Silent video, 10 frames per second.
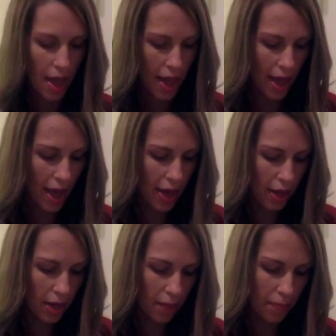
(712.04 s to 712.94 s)

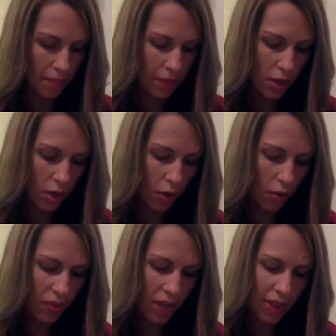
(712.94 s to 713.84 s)
And,
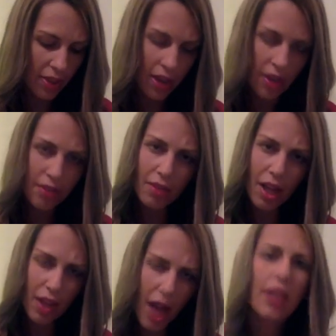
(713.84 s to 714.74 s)
they
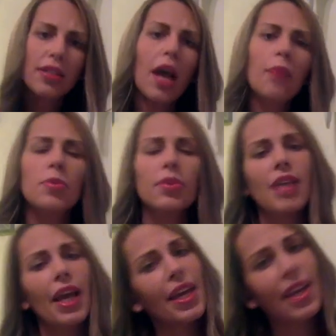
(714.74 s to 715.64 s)
a lot of times will
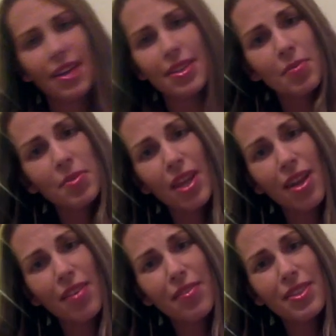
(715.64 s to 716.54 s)
second guess
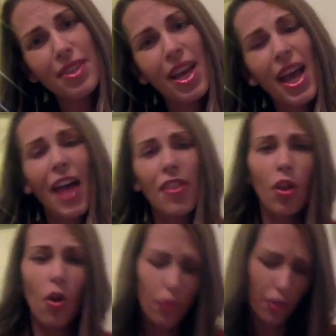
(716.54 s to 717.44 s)
themselves, and
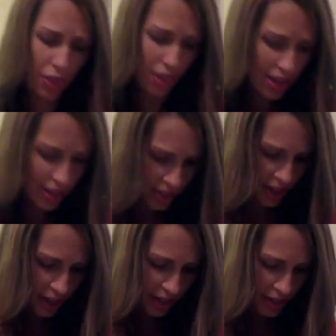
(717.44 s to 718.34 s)
they'll overthink
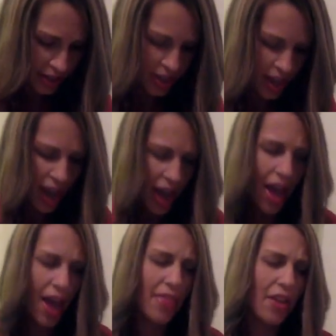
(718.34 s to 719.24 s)
things,
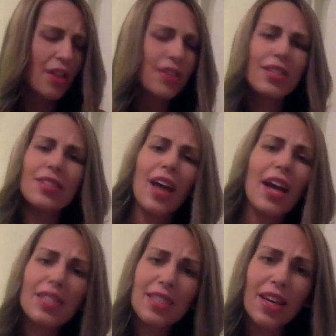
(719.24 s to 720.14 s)
and they're
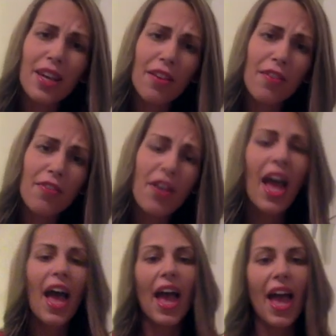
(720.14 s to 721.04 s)
indecisive,
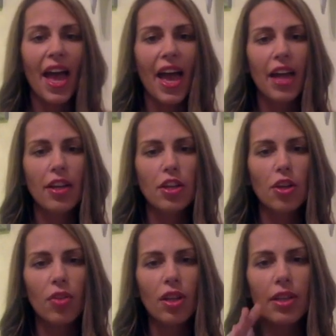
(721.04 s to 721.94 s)
and,
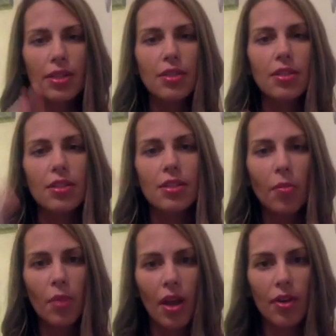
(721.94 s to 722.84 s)
they'll listen to
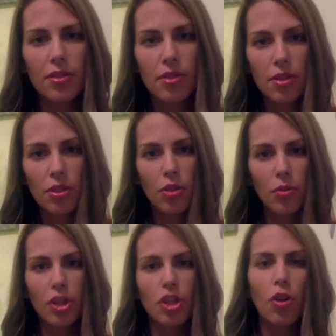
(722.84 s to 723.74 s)
someone else's
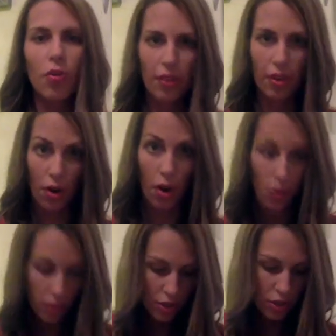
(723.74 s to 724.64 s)
intuition over their
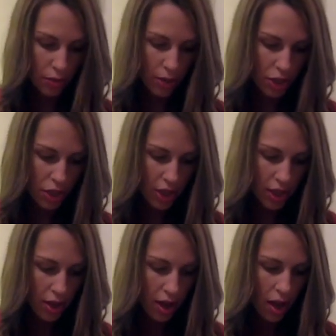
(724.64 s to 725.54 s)
own
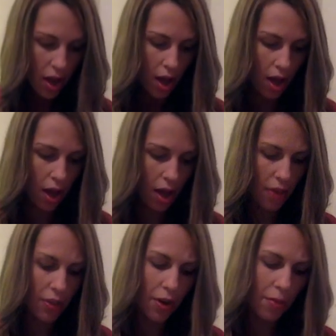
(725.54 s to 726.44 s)
intuition.
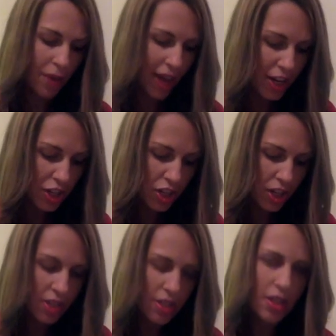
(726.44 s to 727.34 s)
They're
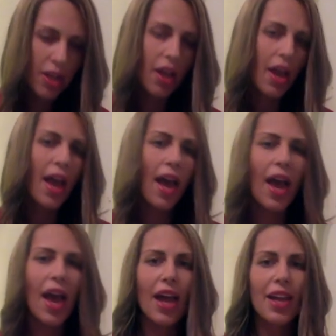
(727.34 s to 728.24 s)
impatient,
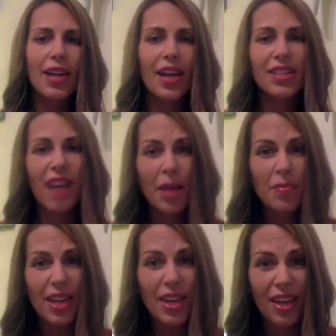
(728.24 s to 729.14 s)
and at
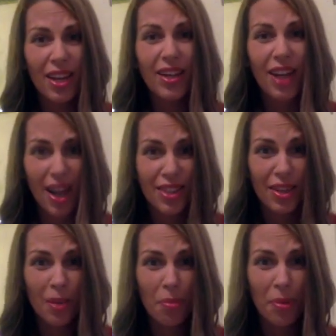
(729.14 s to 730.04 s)
times they can
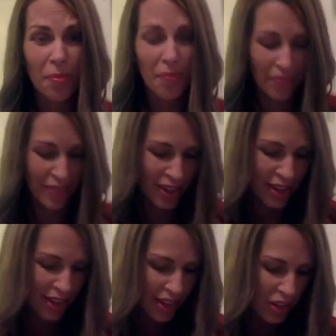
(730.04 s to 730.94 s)
gossip,
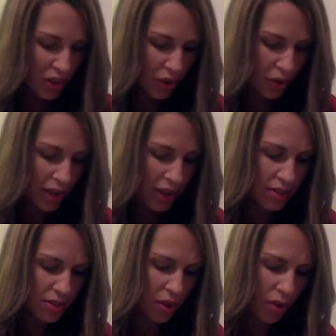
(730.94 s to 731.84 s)

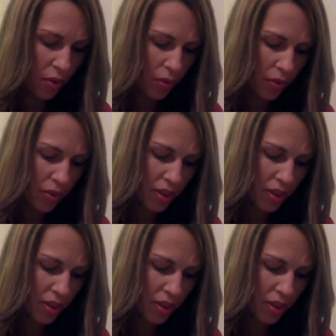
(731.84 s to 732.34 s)
and so